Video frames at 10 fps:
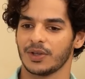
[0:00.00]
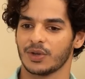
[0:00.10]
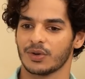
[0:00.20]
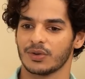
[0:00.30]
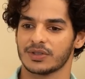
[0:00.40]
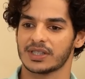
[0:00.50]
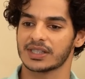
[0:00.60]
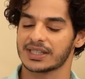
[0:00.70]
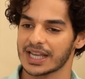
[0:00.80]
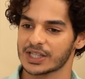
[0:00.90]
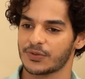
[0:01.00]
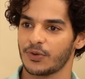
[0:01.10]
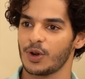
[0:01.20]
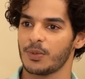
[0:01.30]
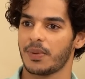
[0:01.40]
you know,
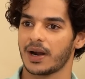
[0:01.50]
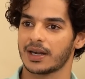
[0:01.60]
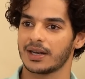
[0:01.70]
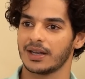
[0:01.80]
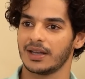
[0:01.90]
successful but